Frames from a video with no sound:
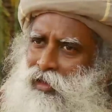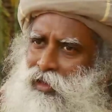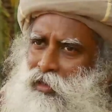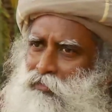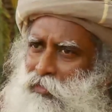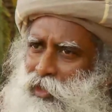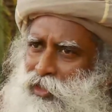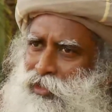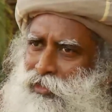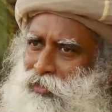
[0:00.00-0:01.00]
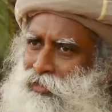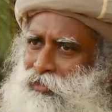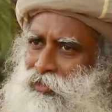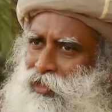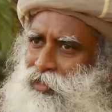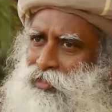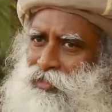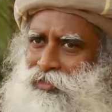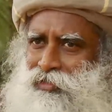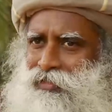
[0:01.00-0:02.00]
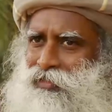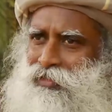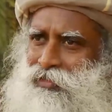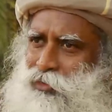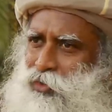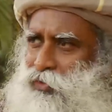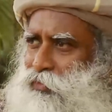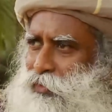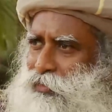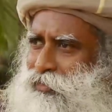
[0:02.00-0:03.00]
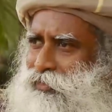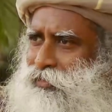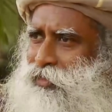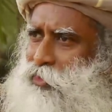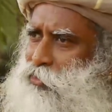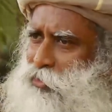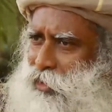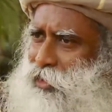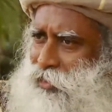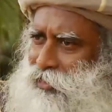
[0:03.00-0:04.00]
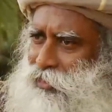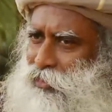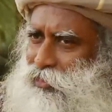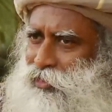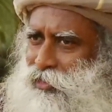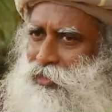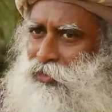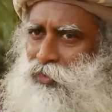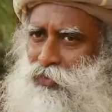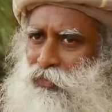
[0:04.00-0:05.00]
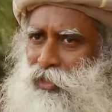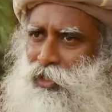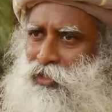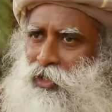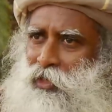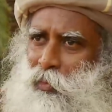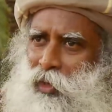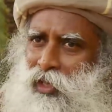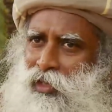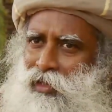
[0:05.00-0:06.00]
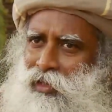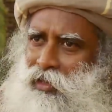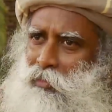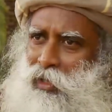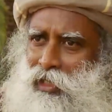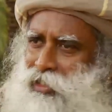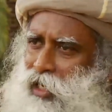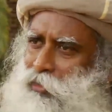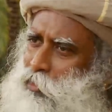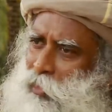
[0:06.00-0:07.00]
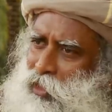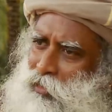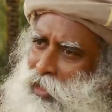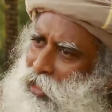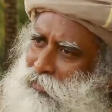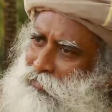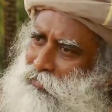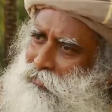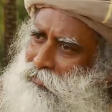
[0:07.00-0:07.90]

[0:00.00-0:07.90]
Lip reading: Information is useful, is it's useful in a certain way, but it's not going to make your life.